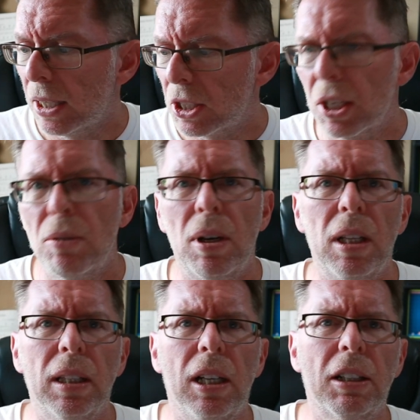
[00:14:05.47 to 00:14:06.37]
So
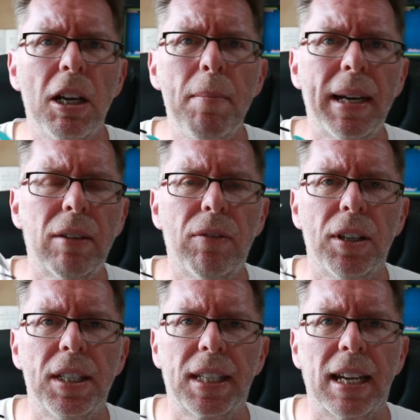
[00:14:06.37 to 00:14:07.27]
I'll, I'll go back and fly
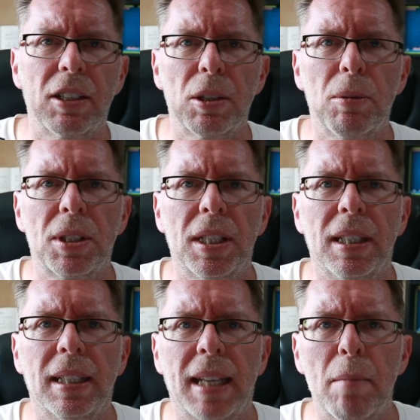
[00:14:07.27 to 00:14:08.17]
this again because I want
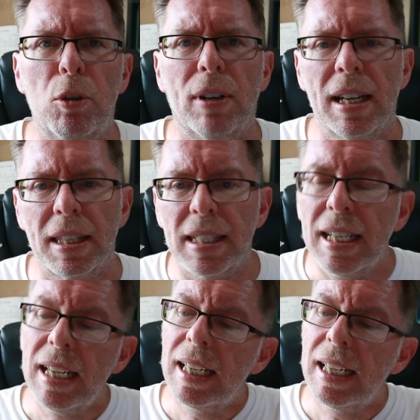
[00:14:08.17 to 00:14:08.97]
to get more out of this.